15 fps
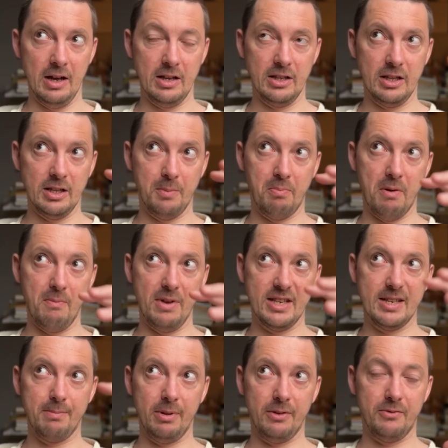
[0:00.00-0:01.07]
the
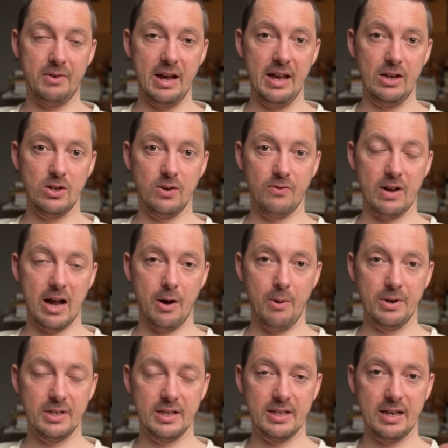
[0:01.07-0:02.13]
permissible range of how
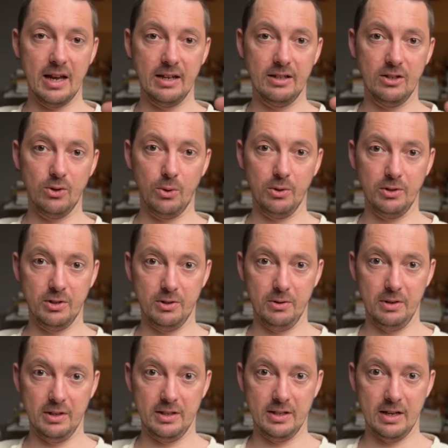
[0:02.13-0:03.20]
a society talks to
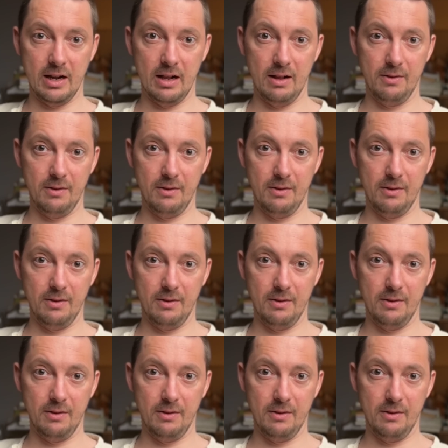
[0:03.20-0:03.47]
itself.